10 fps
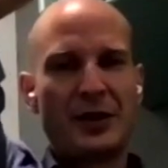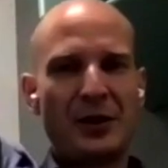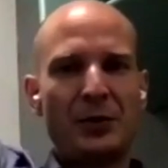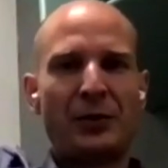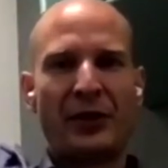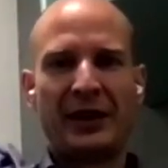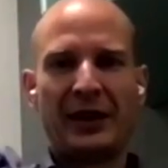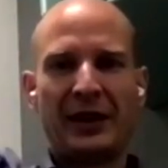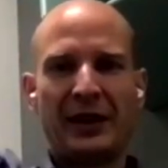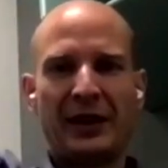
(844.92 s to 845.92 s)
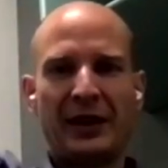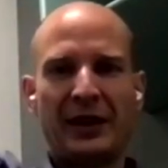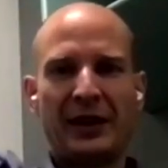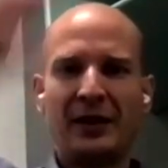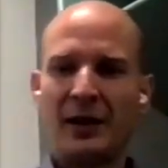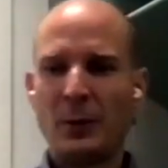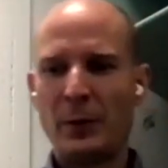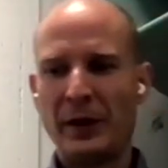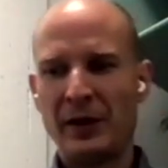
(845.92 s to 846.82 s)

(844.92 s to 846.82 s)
that huge thing